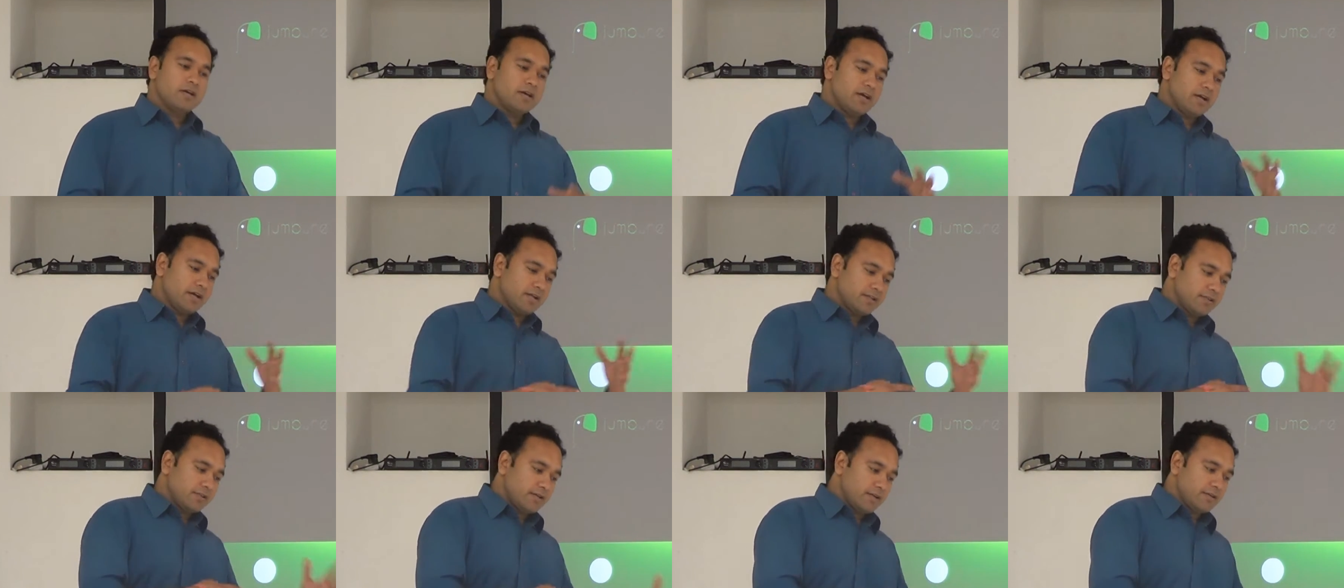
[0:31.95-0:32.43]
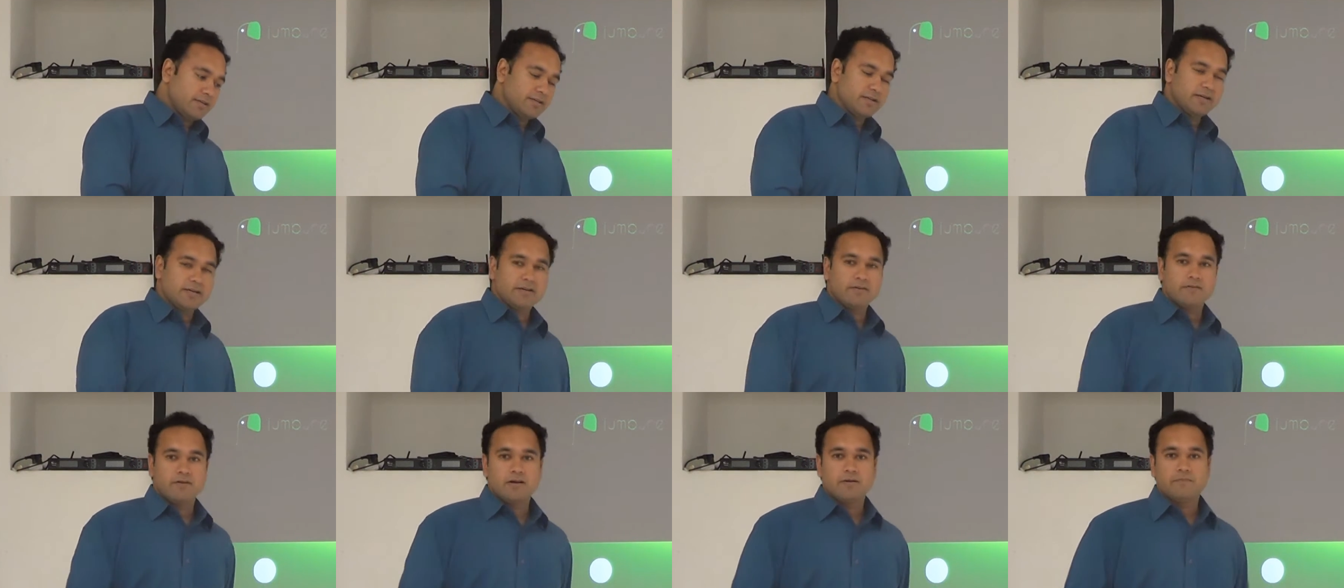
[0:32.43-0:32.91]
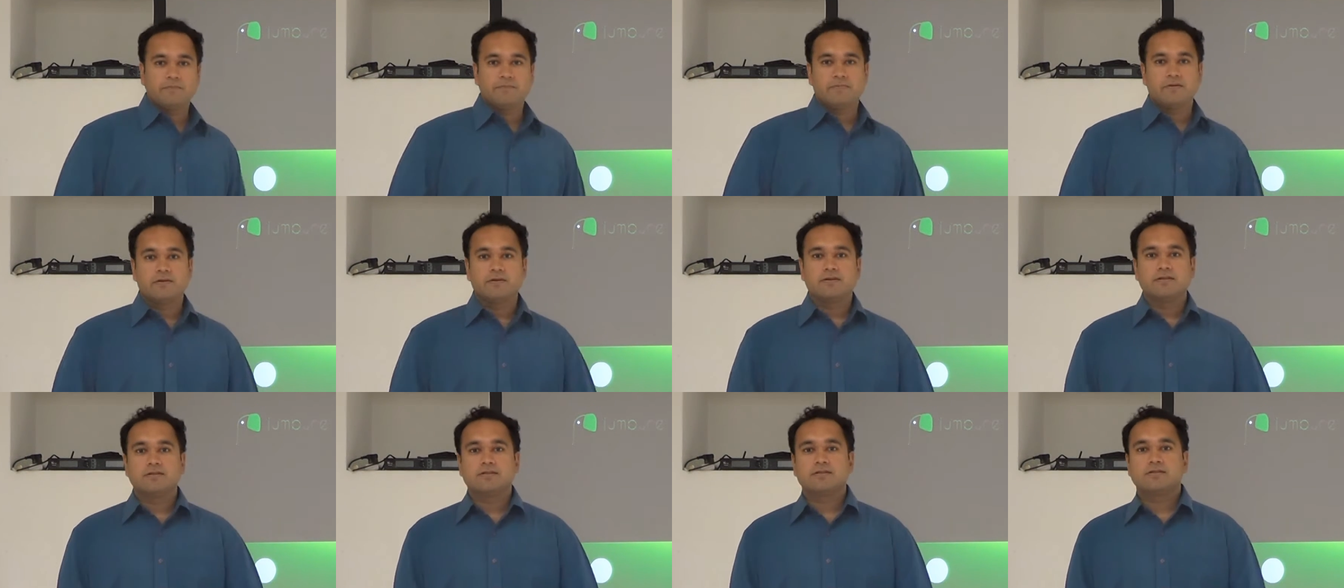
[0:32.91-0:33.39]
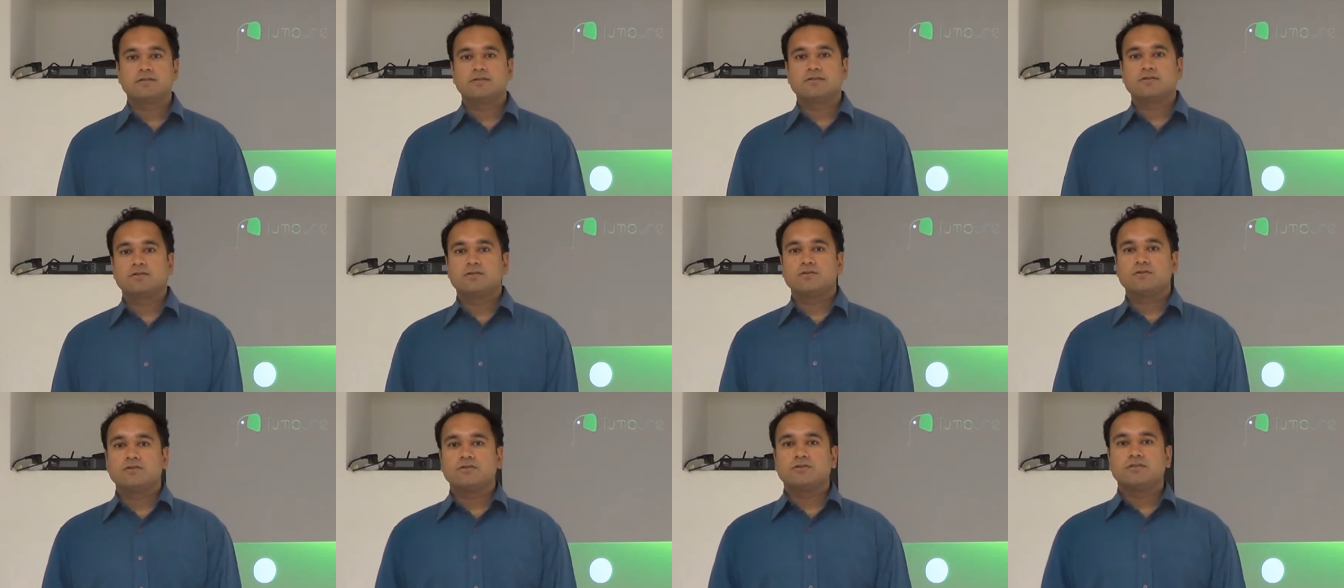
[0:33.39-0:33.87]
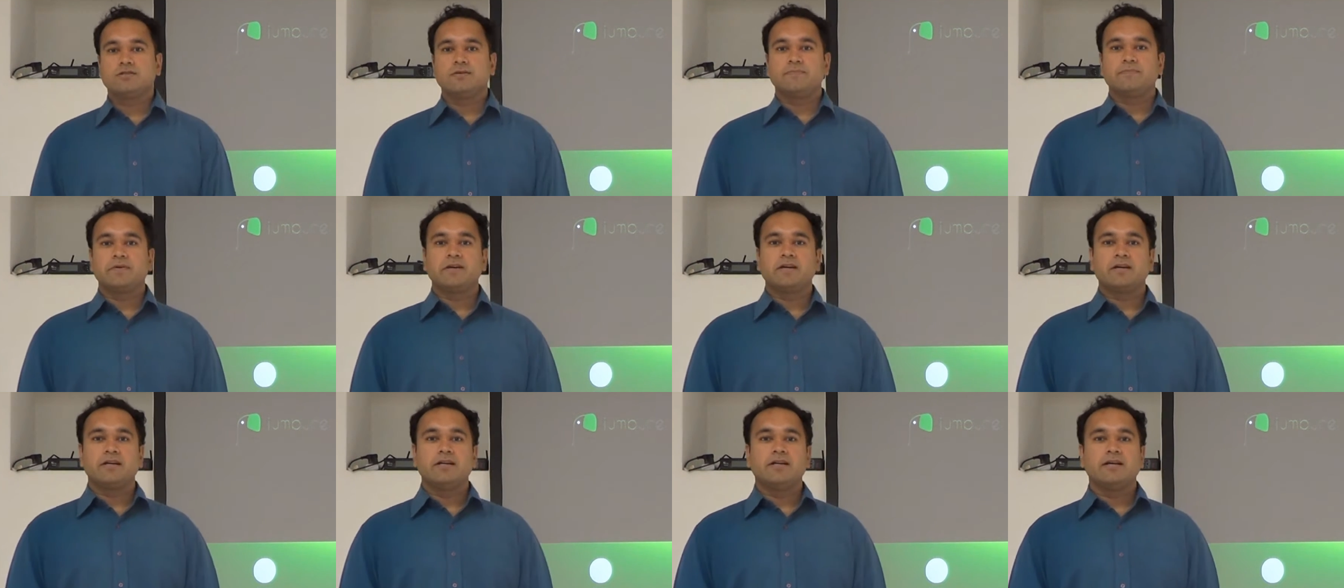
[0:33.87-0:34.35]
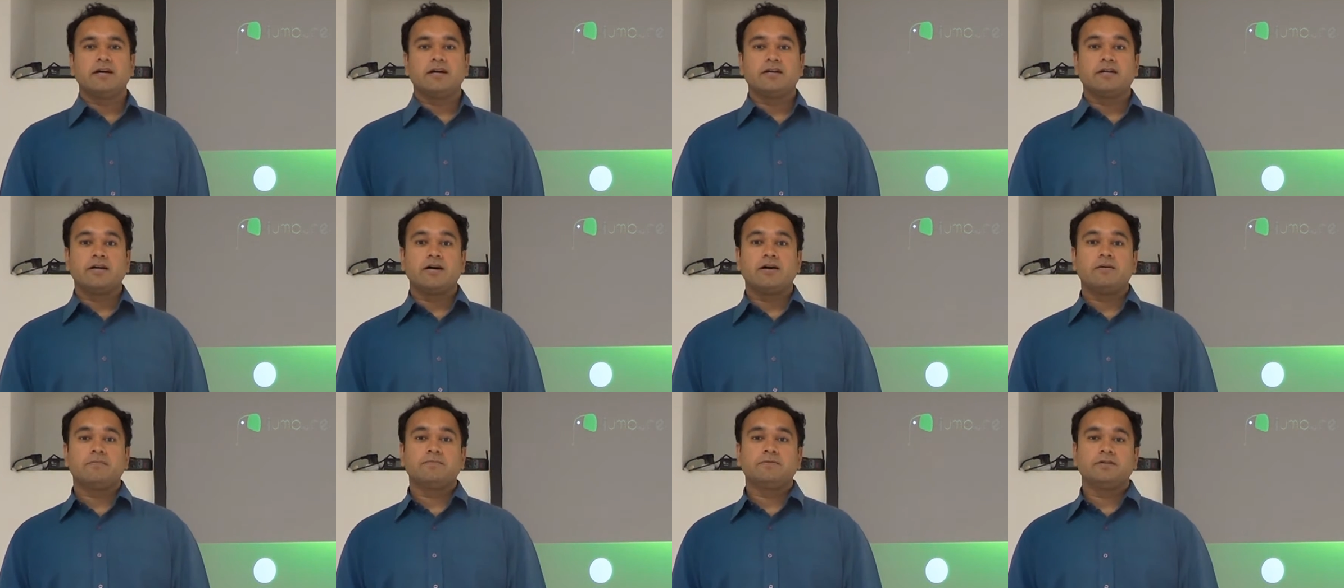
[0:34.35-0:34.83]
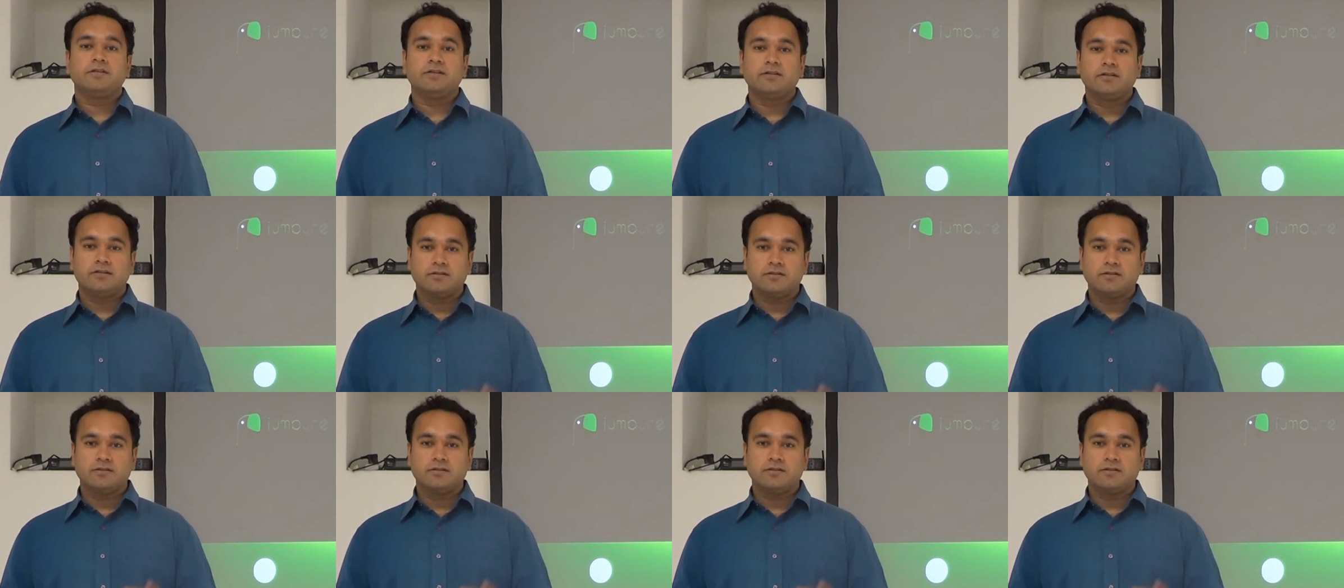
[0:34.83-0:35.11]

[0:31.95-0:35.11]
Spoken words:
and then the developers typically adopt